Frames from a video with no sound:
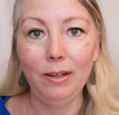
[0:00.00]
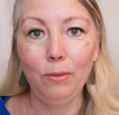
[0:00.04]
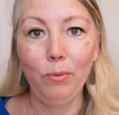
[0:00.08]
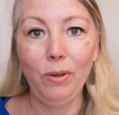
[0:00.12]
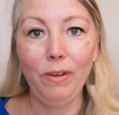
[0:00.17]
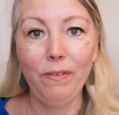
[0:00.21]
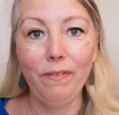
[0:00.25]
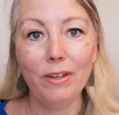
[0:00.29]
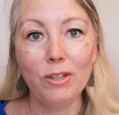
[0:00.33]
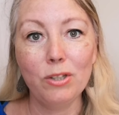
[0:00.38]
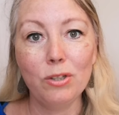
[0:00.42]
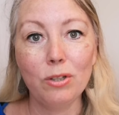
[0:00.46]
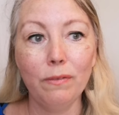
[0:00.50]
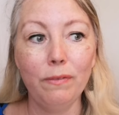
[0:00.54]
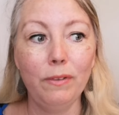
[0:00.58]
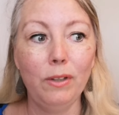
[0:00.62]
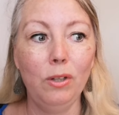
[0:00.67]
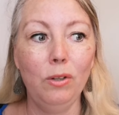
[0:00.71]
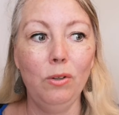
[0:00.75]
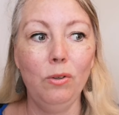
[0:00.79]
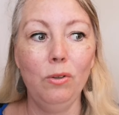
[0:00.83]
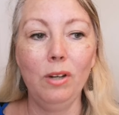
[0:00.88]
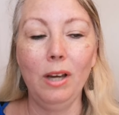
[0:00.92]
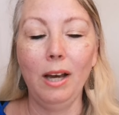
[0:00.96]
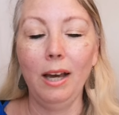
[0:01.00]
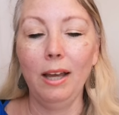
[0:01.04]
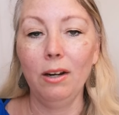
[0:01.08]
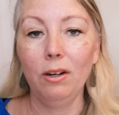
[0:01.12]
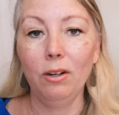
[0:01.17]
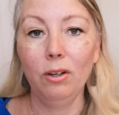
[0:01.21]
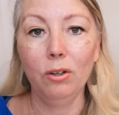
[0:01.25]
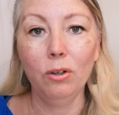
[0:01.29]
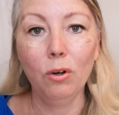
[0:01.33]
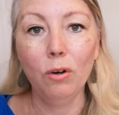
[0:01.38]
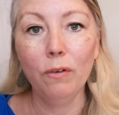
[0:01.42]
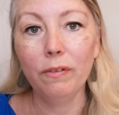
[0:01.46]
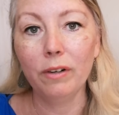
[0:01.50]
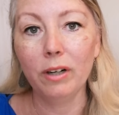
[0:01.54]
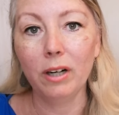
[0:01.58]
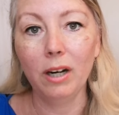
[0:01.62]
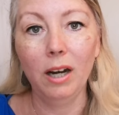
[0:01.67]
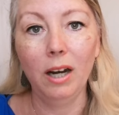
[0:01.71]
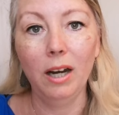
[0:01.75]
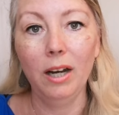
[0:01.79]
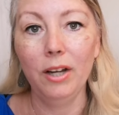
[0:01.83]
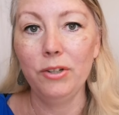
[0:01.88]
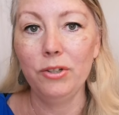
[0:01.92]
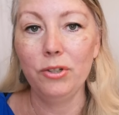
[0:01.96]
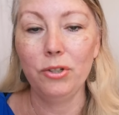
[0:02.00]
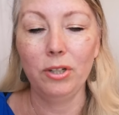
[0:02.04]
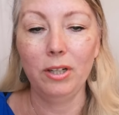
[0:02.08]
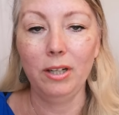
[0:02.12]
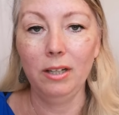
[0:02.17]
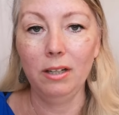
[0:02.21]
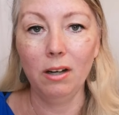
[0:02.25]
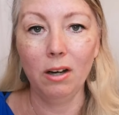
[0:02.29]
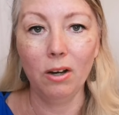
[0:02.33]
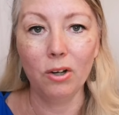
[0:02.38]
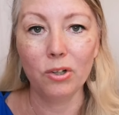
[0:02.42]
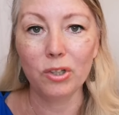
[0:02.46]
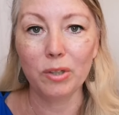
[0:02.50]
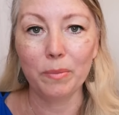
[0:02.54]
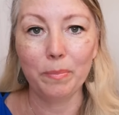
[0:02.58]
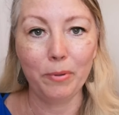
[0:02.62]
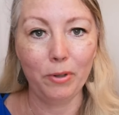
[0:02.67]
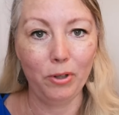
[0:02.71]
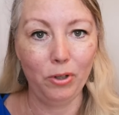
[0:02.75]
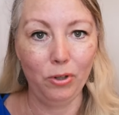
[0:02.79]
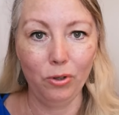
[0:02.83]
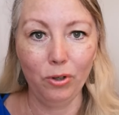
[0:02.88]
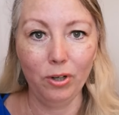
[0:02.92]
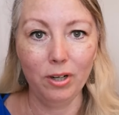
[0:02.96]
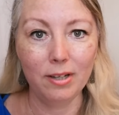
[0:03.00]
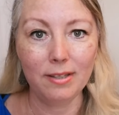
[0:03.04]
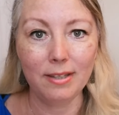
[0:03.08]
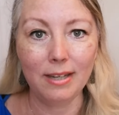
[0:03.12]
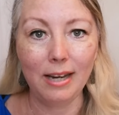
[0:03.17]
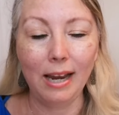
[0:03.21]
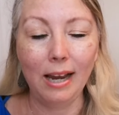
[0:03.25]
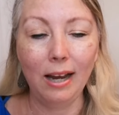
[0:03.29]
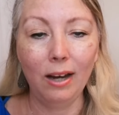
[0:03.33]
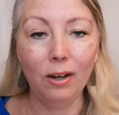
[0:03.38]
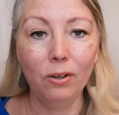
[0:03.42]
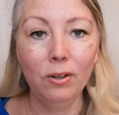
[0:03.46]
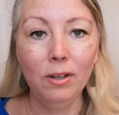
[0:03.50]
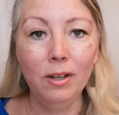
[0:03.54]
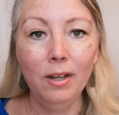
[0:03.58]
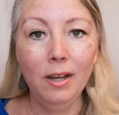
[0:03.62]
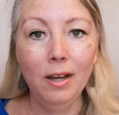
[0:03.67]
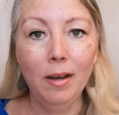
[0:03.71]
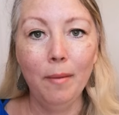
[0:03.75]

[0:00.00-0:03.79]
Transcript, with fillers: And we've interviewed, I don't know, over 100 entrepreneurs now.